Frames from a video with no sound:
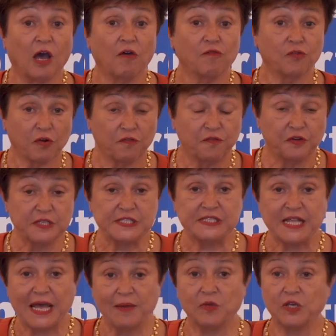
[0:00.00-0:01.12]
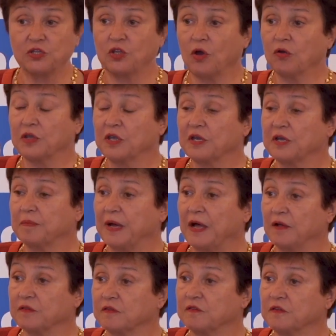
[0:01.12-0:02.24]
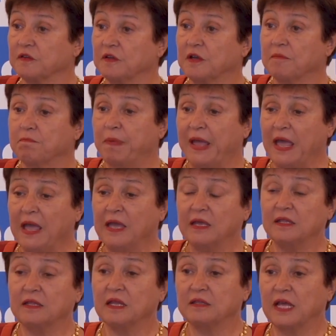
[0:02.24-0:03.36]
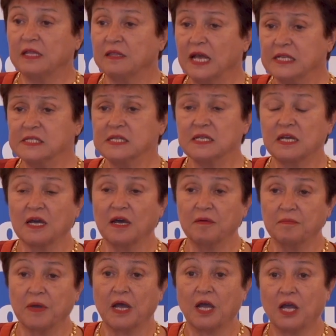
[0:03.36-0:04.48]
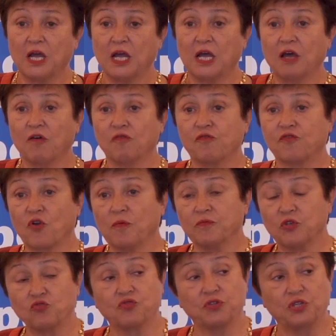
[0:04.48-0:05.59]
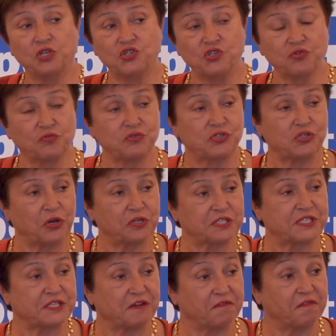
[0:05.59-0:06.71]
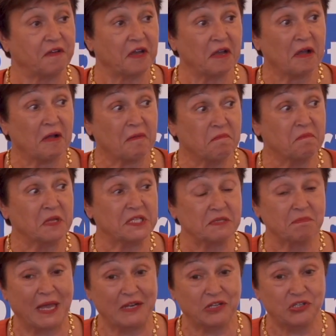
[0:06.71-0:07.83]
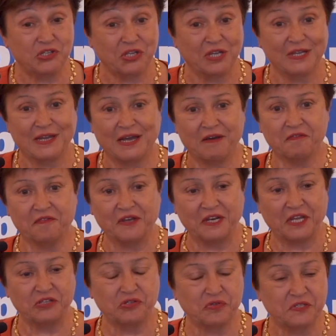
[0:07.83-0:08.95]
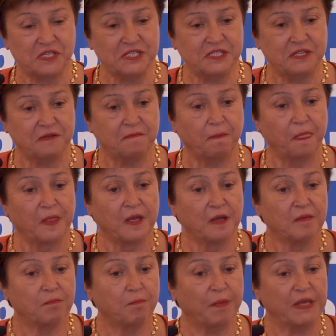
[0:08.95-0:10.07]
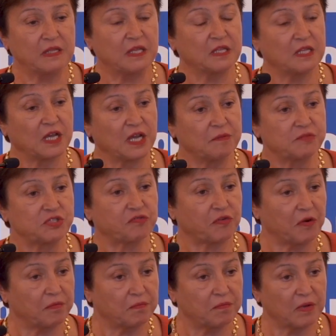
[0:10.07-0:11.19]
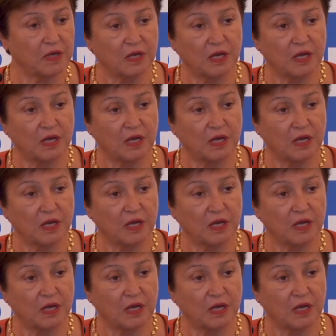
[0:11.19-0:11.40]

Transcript: For the first time, we are talking about pain that doesn't come from the traditional source of mismanaging our financial system, but it comes from